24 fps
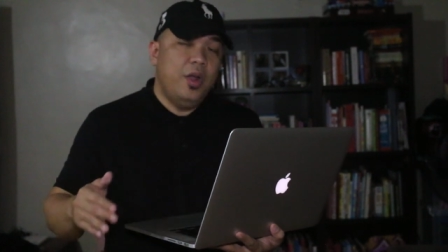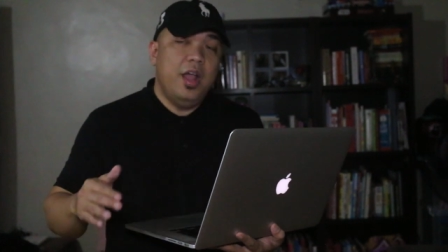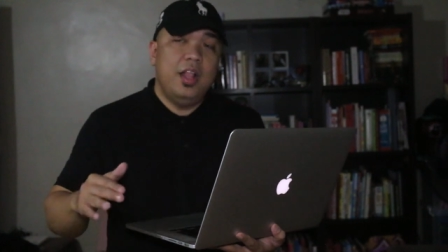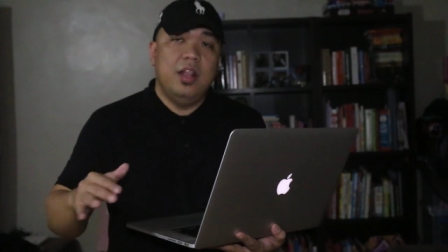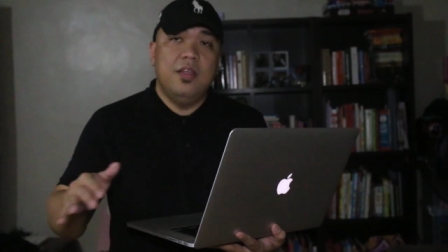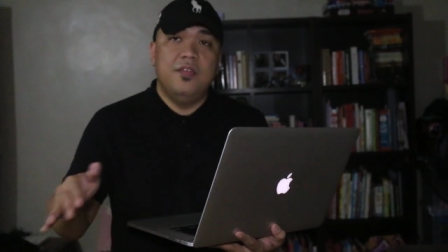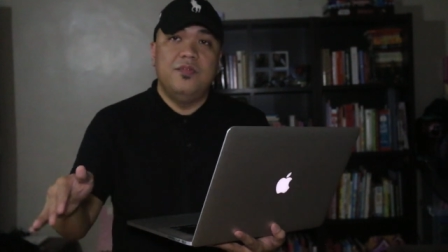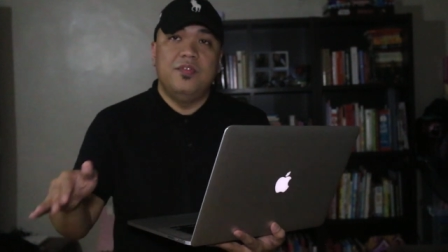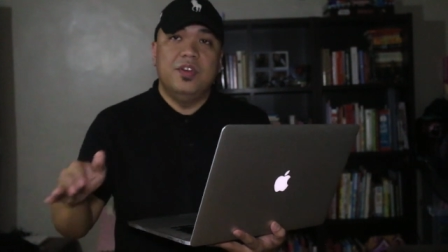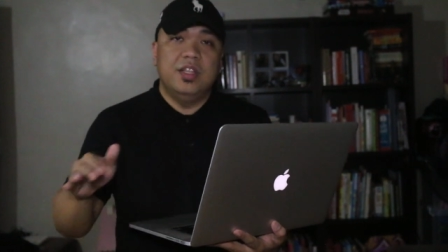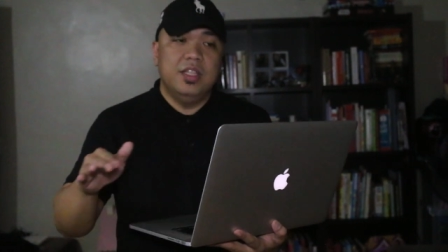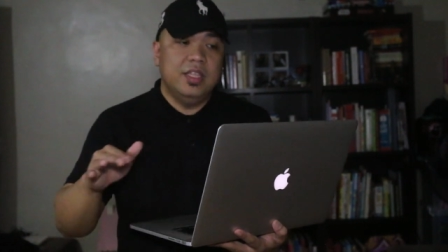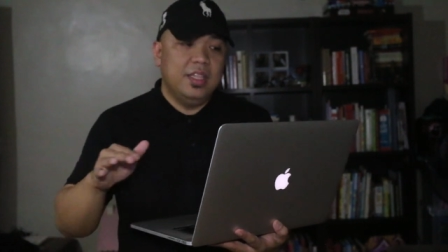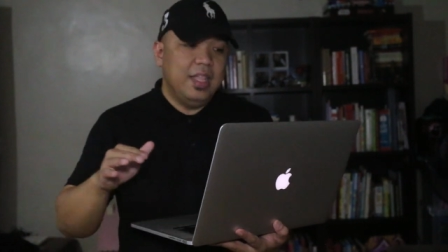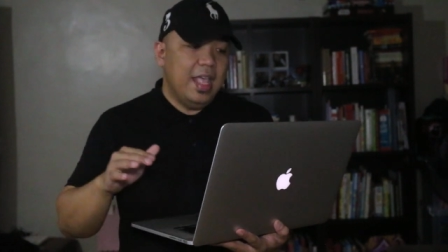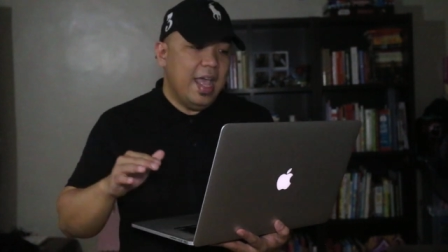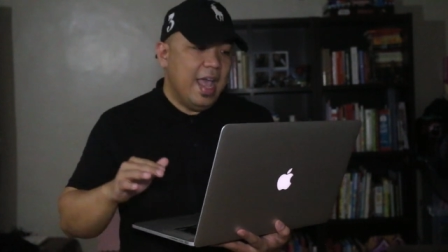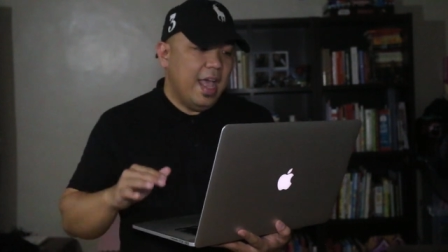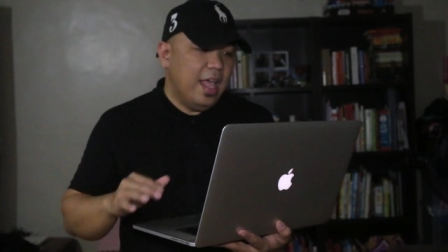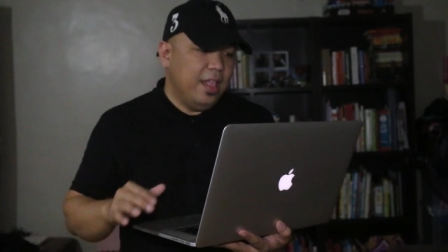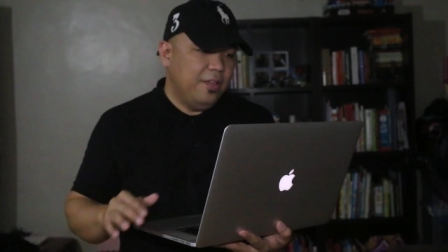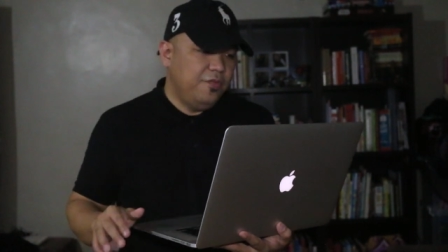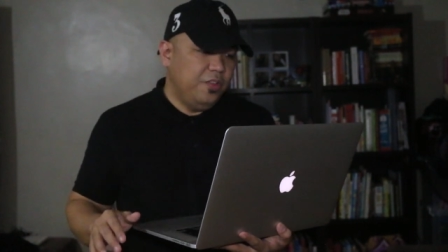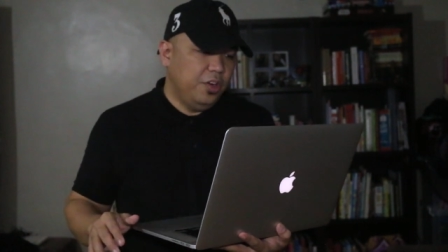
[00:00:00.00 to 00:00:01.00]
relevant
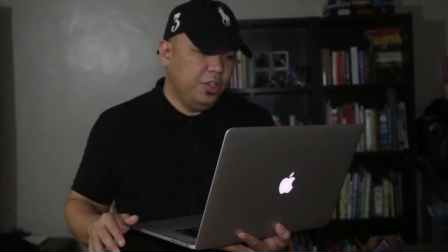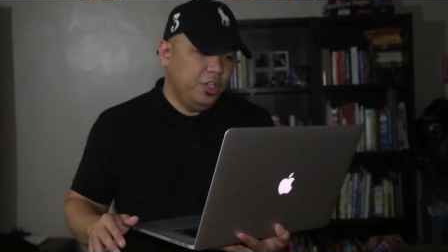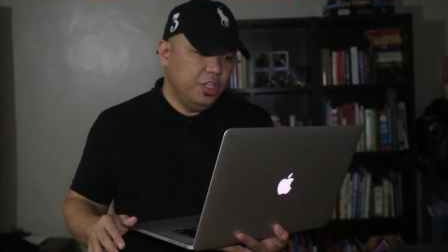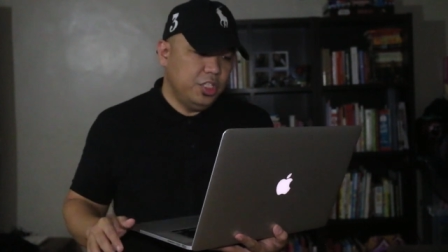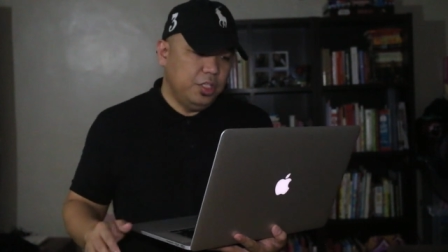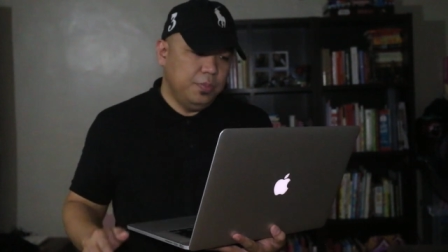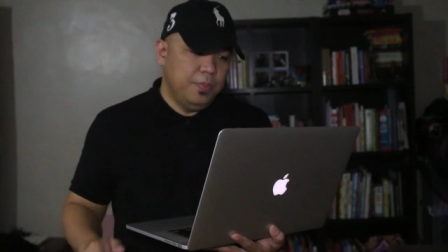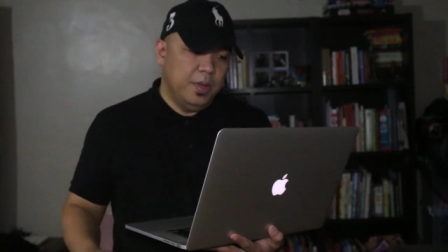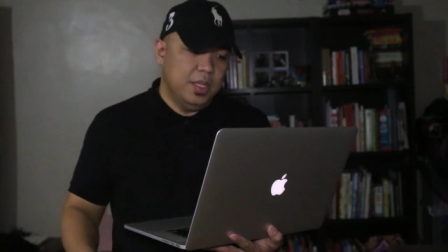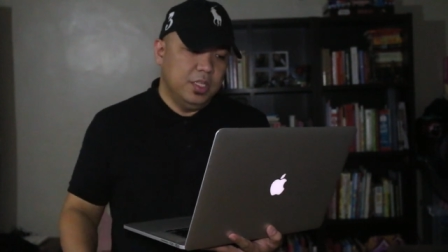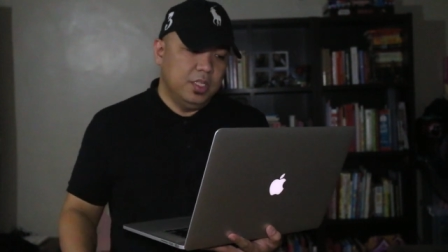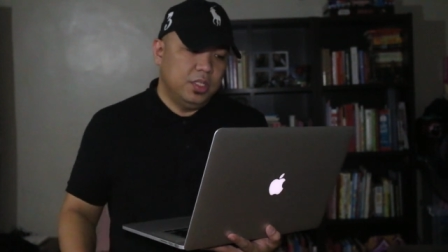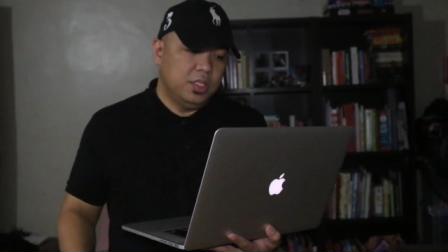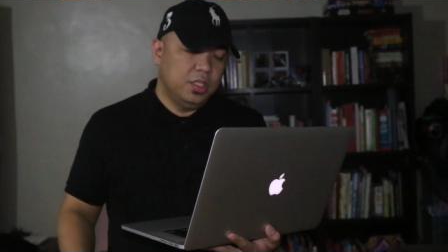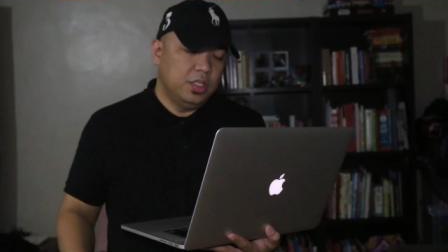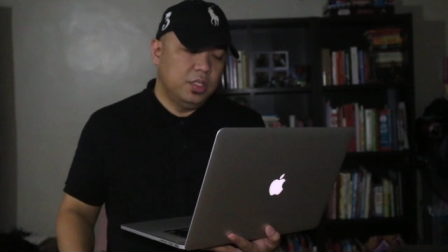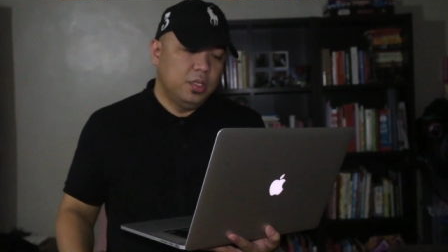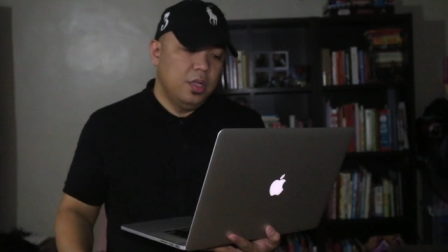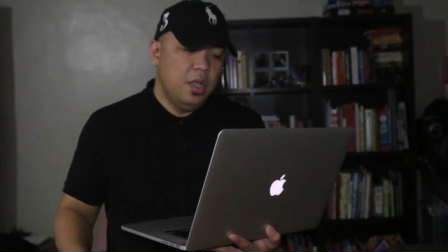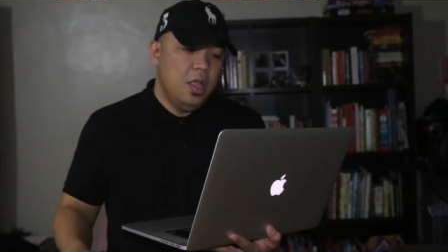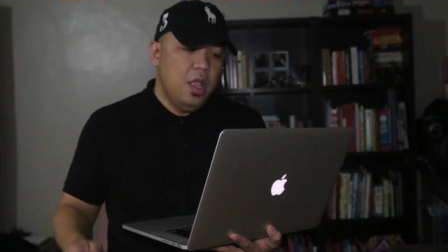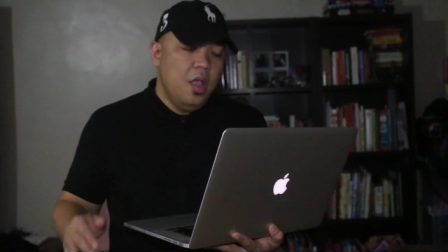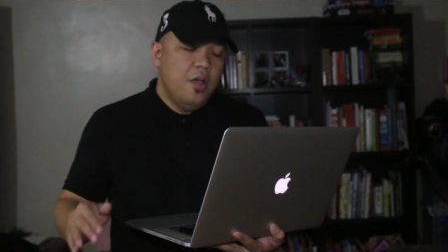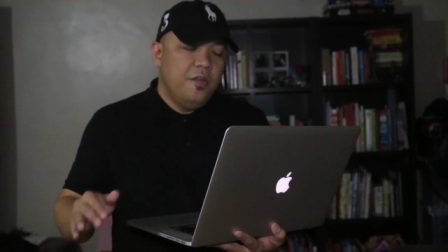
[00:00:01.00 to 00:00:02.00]
advertisements.